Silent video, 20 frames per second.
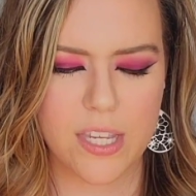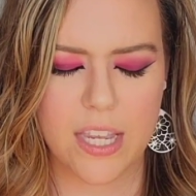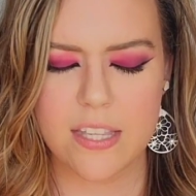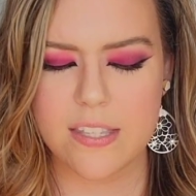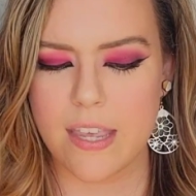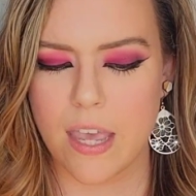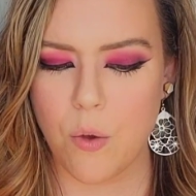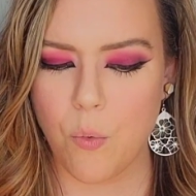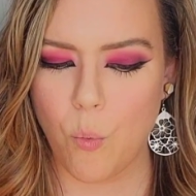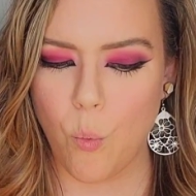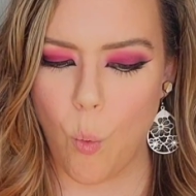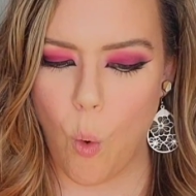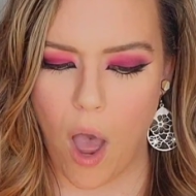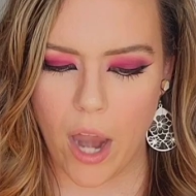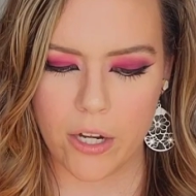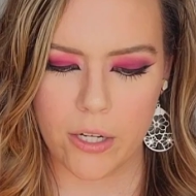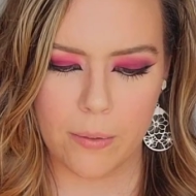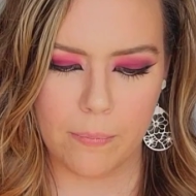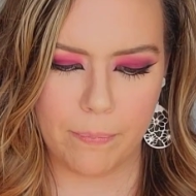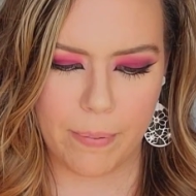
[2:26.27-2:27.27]
It's a
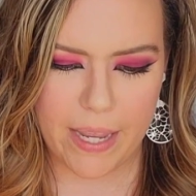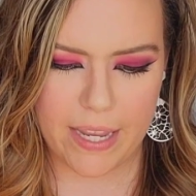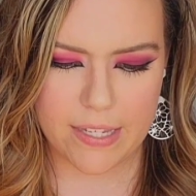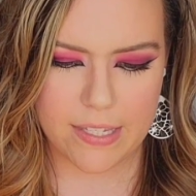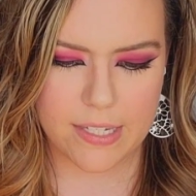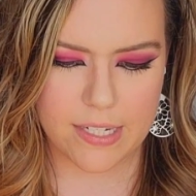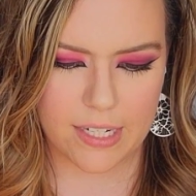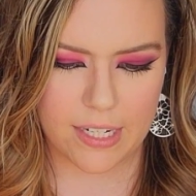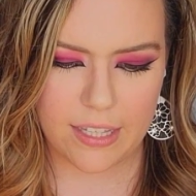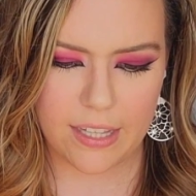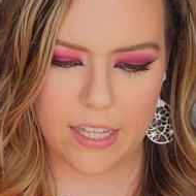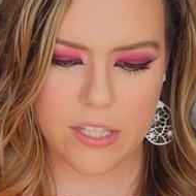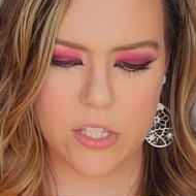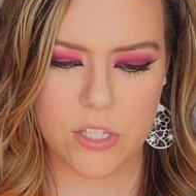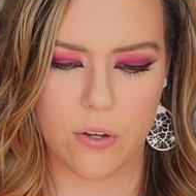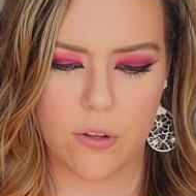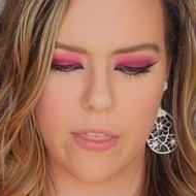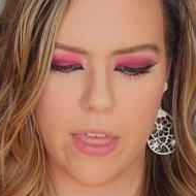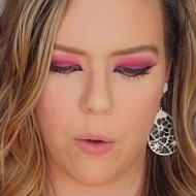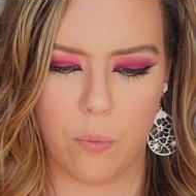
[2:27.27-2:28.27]
water-based
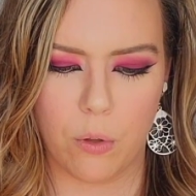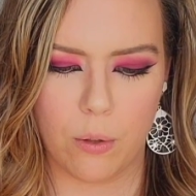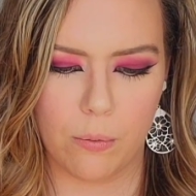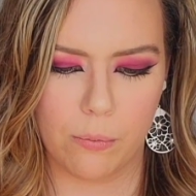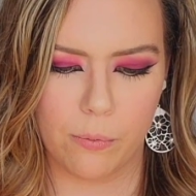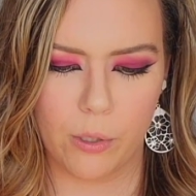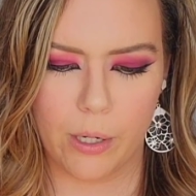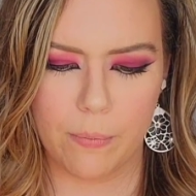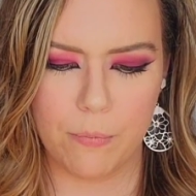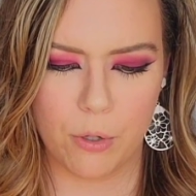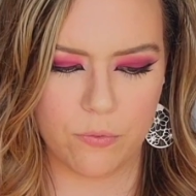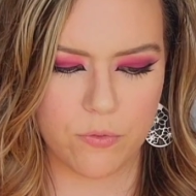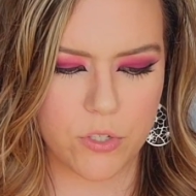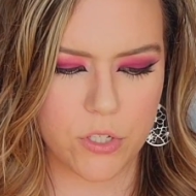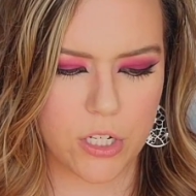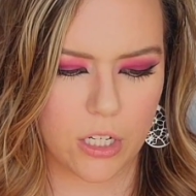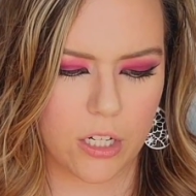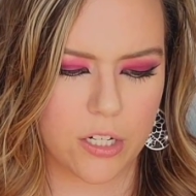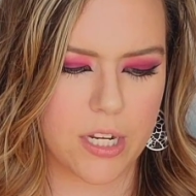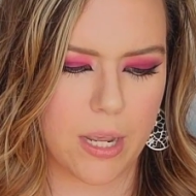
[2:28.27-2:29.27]
cleanser that will remove
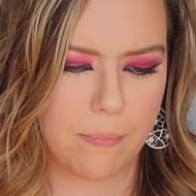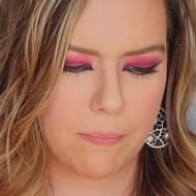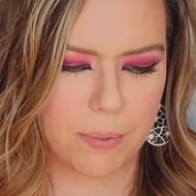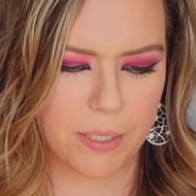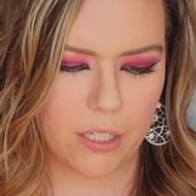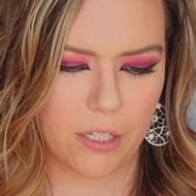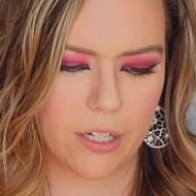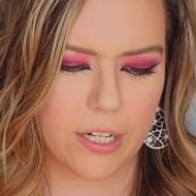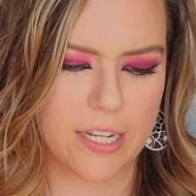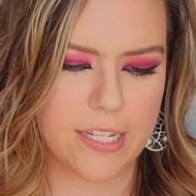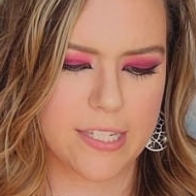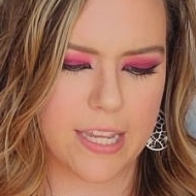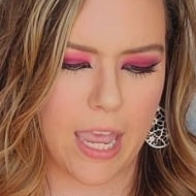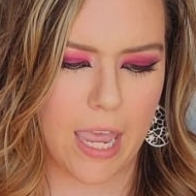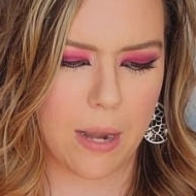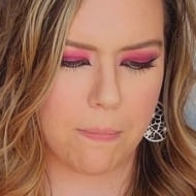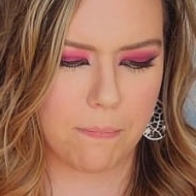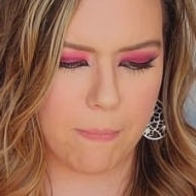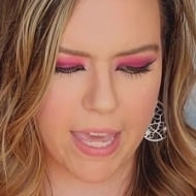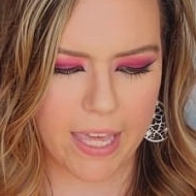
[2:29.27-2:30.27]
dirt, impurities,
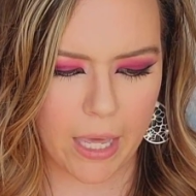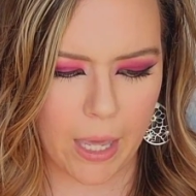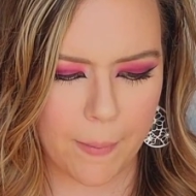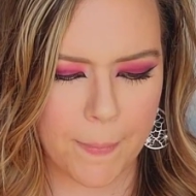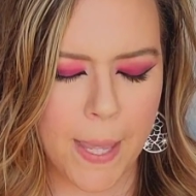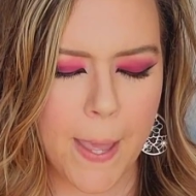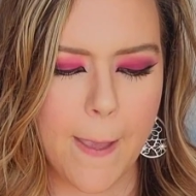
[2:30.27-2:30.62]
and makeup,